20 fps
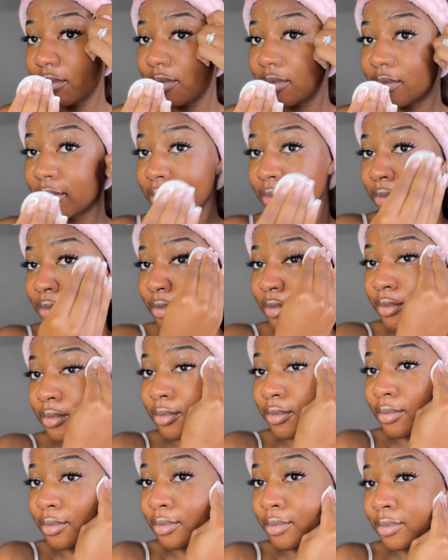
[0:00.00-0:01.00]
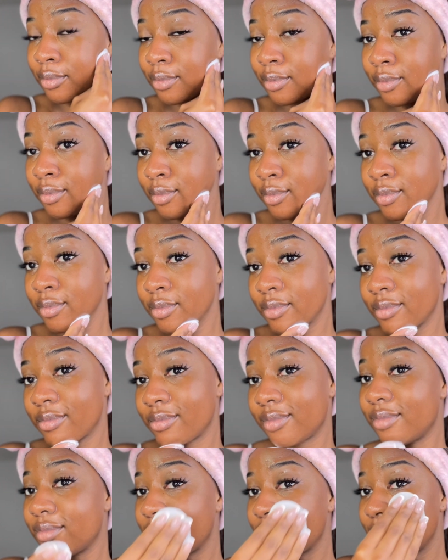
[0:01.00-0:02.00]

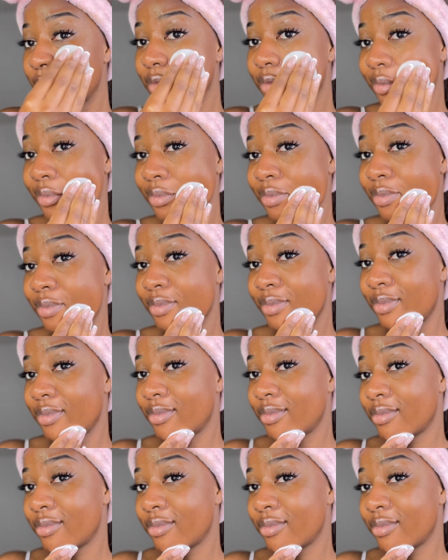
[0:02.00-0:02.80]
Nobody speaks.